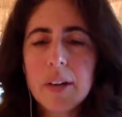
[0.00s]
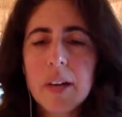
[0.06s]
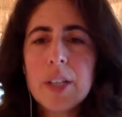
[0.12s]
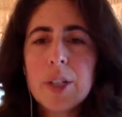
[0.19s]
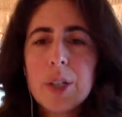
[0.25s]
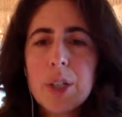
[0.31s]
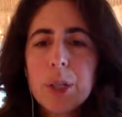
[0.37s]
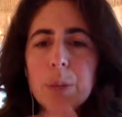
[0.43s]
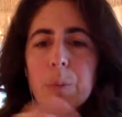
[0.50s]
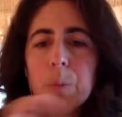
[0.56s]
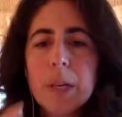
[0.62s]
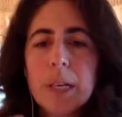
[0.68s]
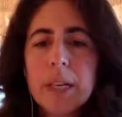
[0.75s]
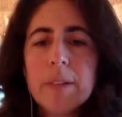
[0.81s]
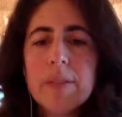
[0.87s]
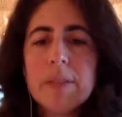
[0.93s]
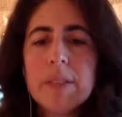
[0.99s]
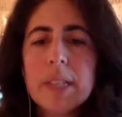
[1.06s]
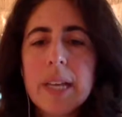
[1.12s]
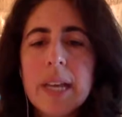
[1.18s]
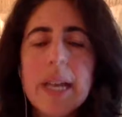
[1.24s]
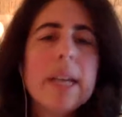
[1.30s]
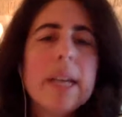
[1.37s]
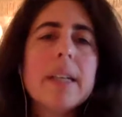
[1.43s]
And she weaves
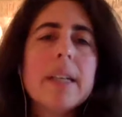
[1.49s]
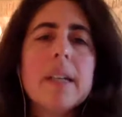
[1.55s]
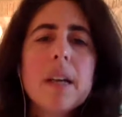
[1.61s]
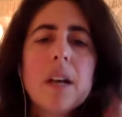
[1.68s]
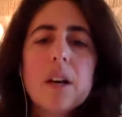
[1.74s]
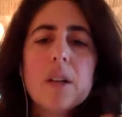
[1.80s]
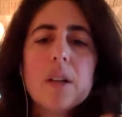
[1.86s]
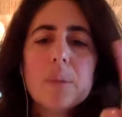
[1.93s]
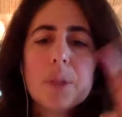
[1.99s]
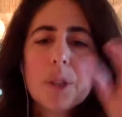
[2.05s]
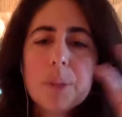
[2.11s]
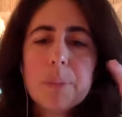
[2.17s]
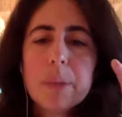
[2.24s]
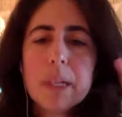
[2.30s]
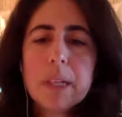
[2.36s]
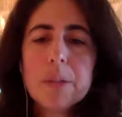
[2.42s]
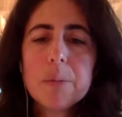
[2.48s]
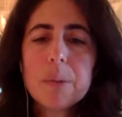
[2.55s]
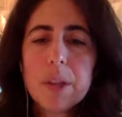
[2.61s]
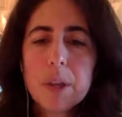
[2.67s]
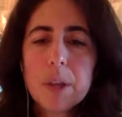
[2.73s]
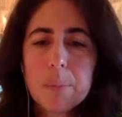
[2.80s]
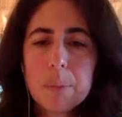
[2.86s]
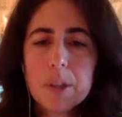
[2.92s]
in, she begins with
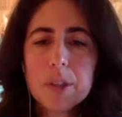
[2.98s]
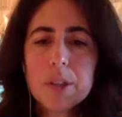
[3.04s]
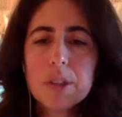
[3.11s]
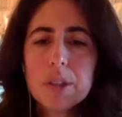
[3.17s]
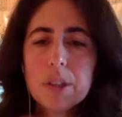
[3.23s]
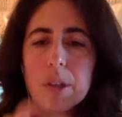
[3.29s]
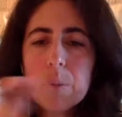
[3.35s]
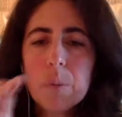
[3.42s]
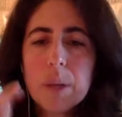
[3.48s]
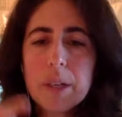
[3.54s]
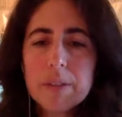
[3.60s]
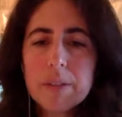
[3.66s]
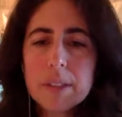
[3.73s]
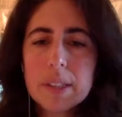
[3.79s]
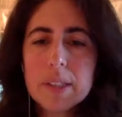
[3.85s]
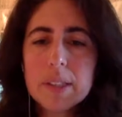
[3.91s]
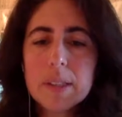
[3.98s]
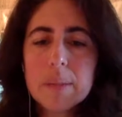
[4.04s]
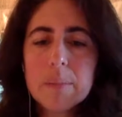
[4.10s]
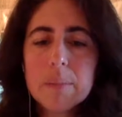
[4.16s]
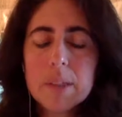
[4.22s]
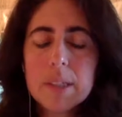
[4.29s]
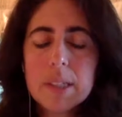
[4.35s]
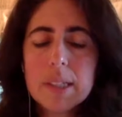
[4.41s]
her personal, weaves in some
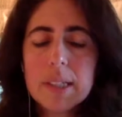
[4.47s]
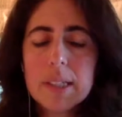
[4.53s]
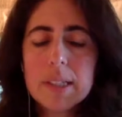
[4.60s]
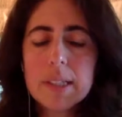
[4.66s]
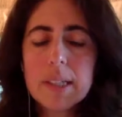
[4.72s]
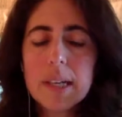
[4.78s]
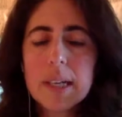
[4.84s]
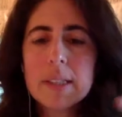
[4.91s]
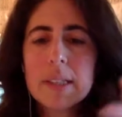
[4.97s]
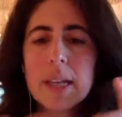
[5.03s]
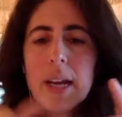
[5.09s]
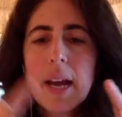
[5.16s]
statistics,